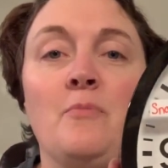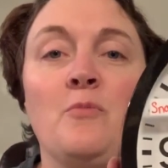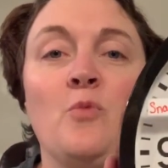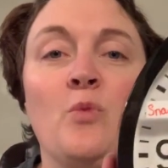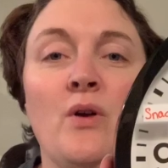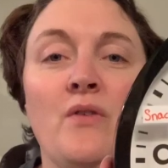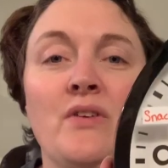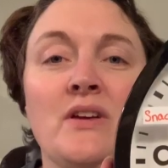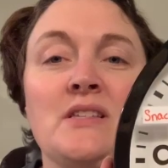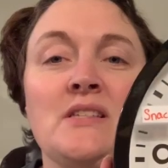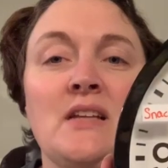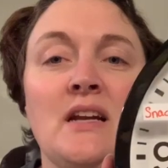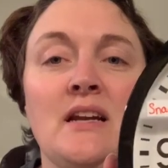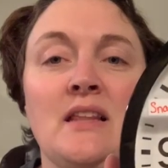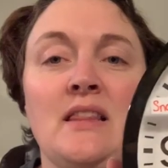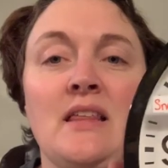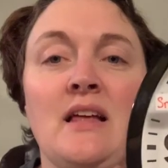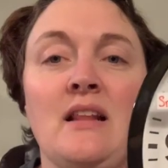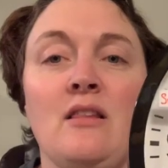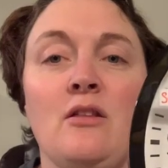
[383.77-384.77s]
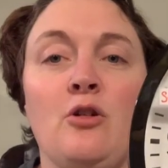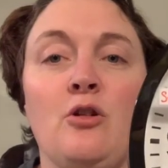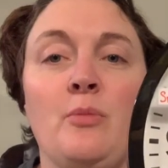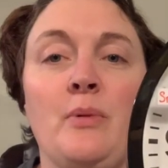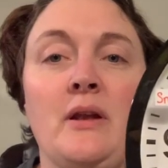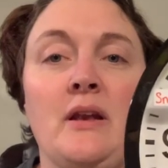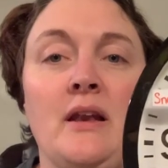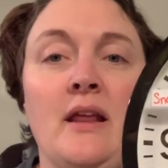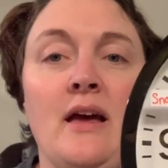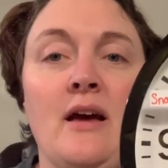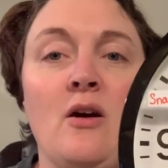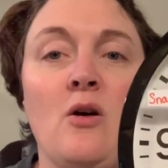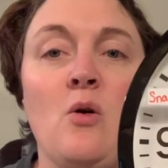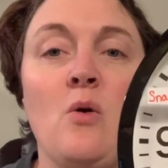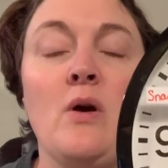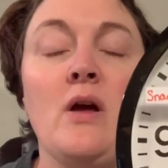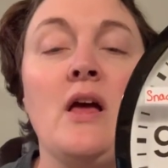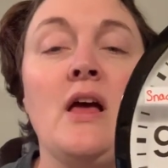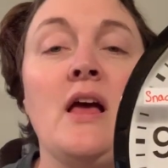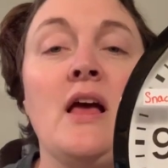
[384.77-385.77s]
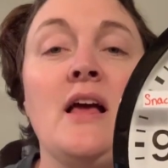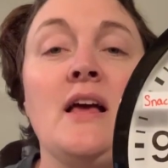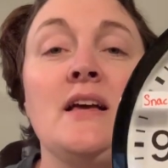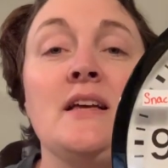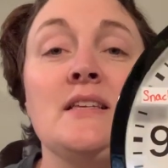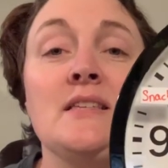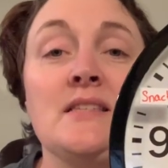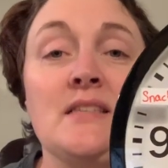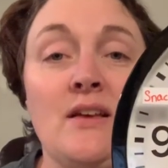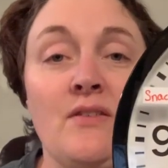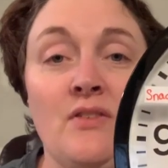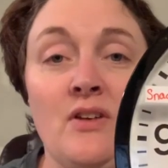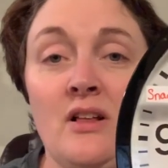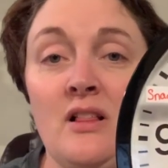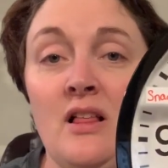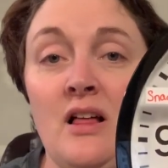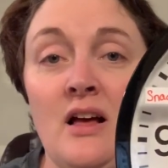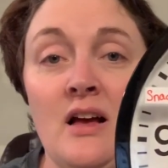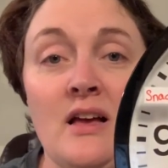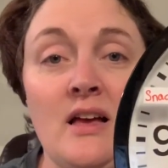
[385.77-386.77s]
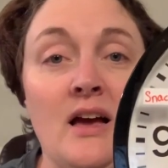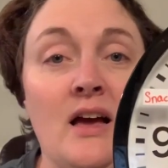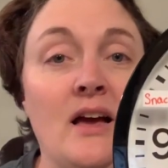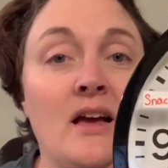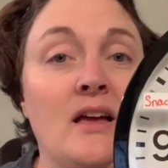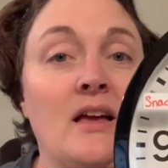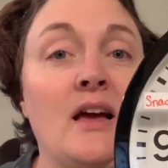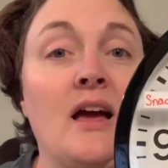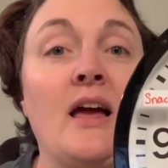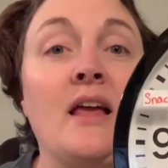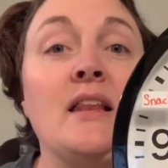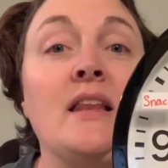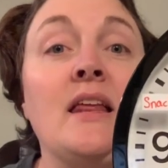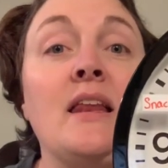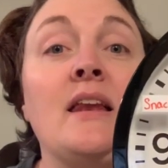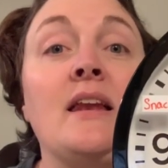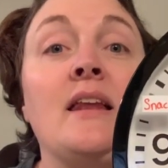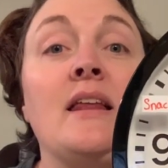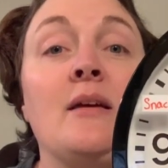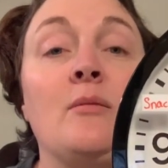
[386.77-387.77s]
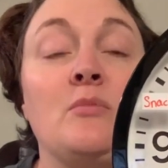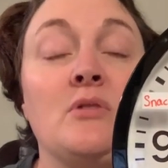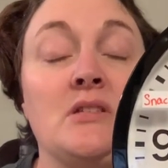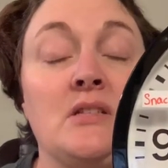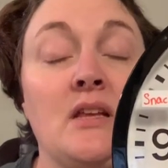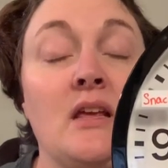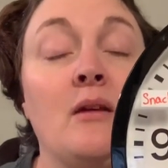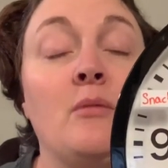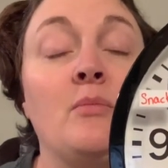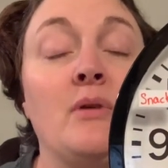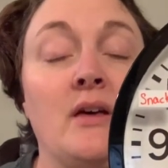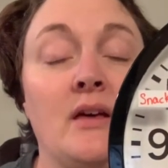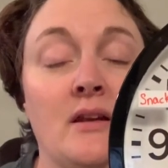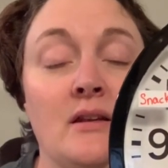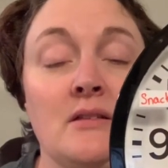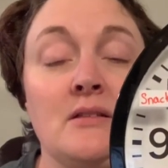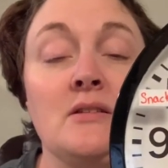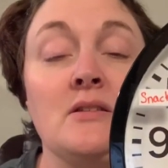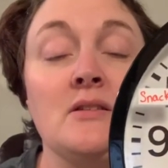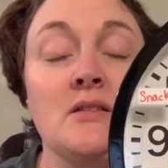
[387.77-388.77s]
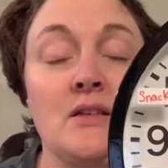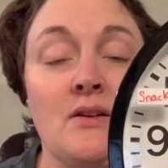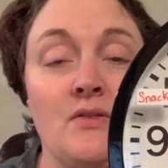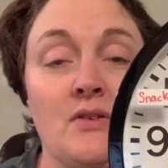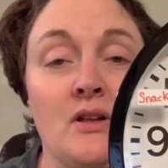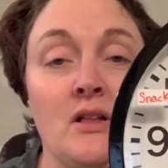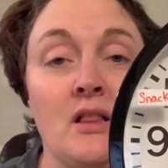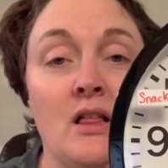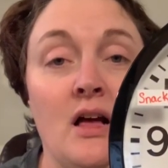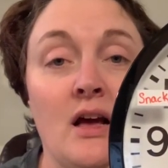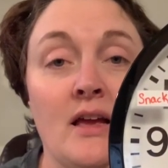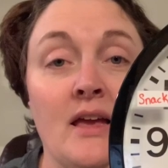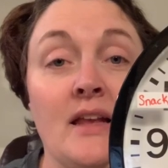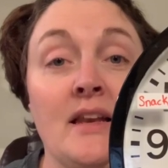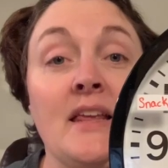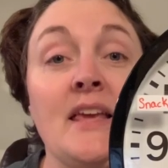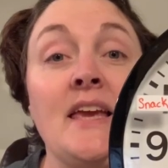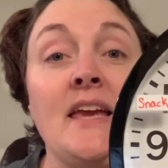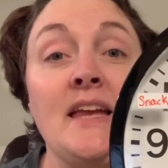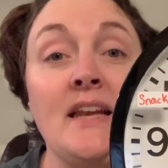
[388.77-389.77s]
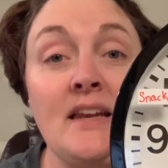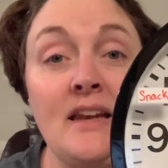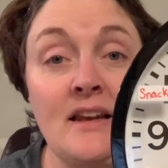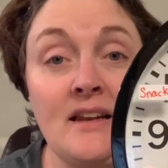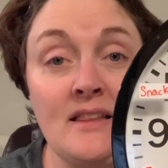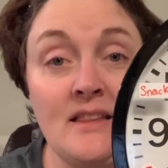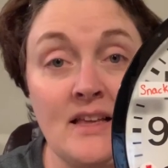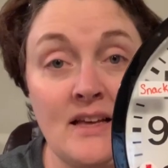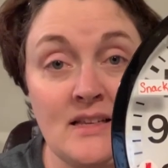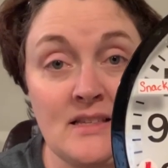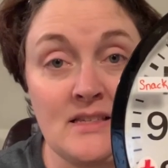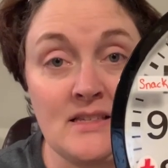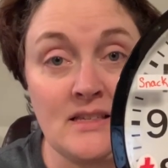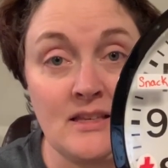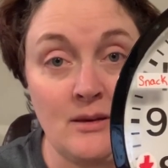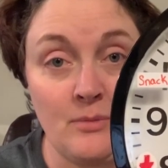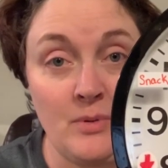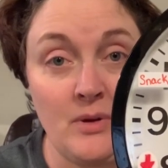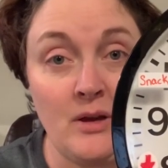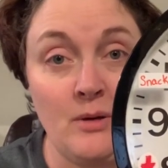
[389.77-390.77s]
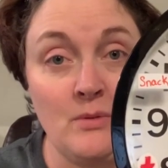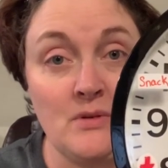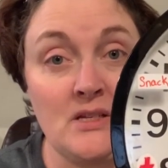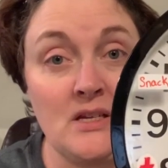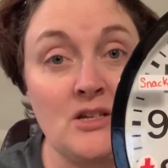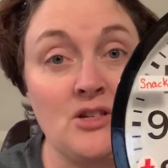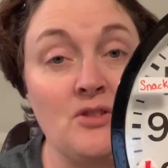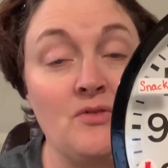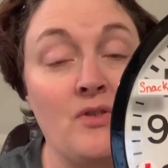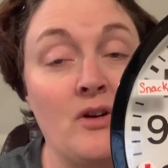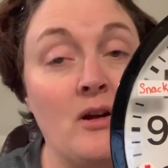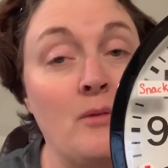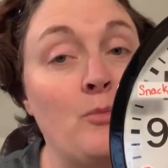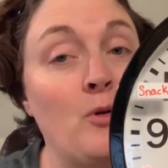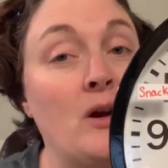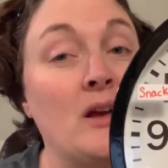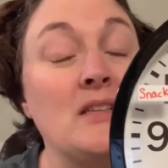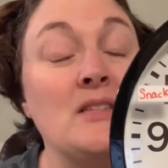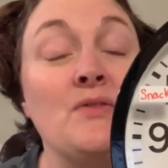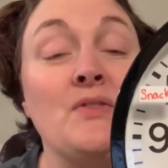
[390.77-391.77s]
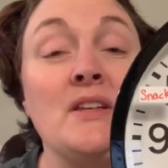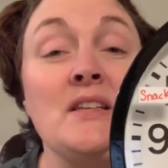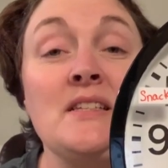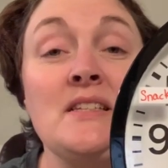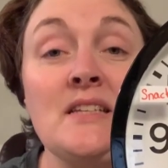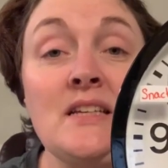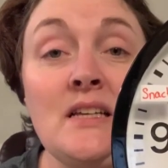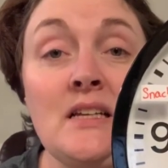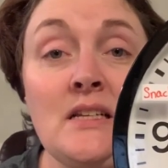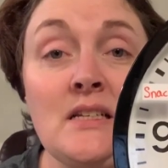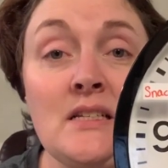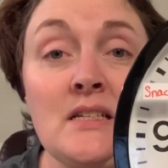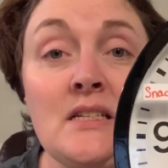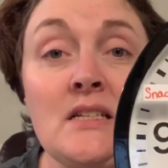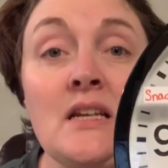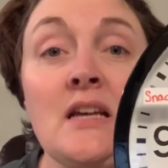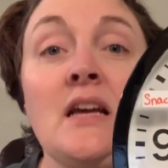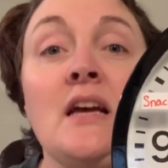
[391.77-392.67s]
We've extended that a little bit now. 7 o'clock, I needed him to stay in bed until 7 o'clock, and he needed that sleep. It was actually very important, because if he didn't,